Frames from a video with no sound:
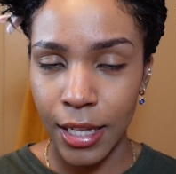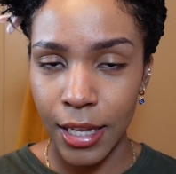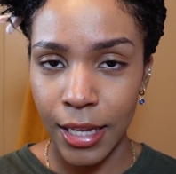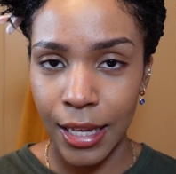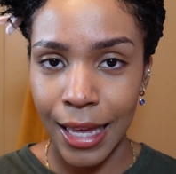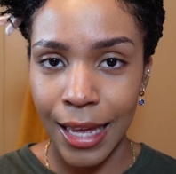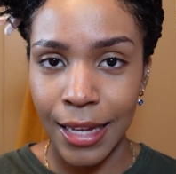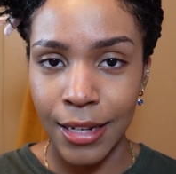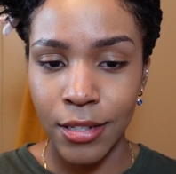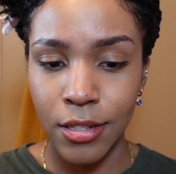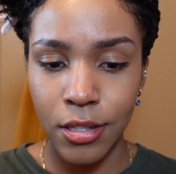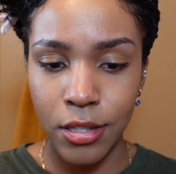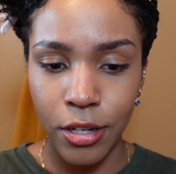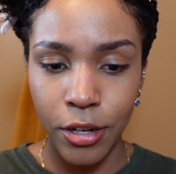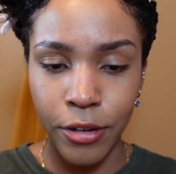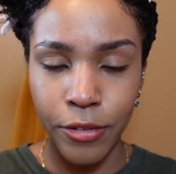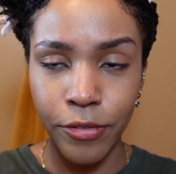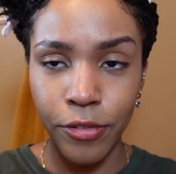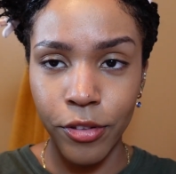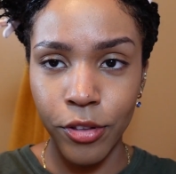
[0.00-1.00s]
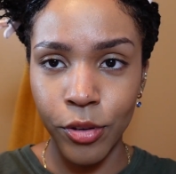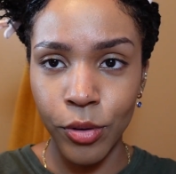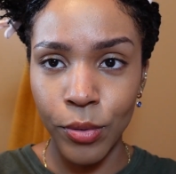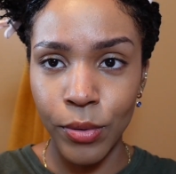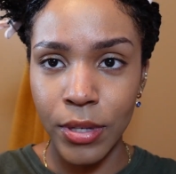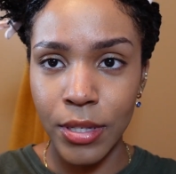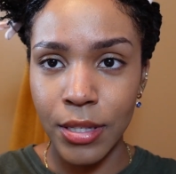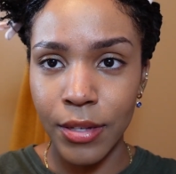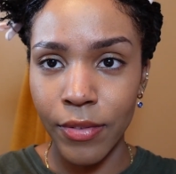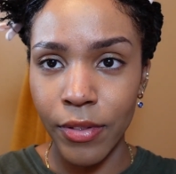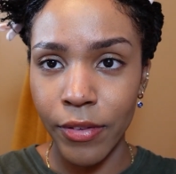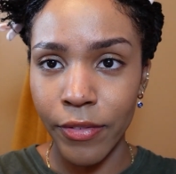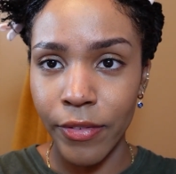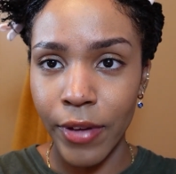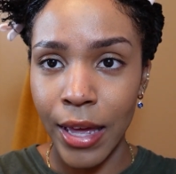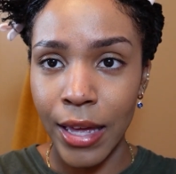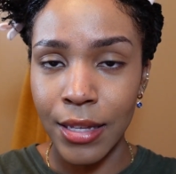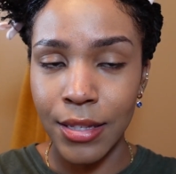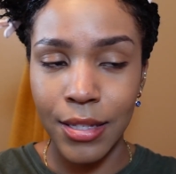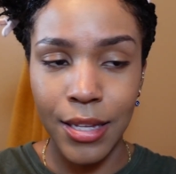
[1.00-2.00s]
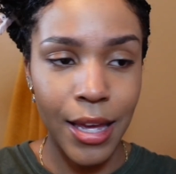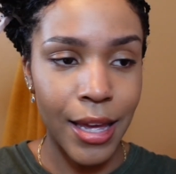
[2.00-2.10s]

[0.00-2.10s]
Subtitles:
Again, sorry for the noise of the vent.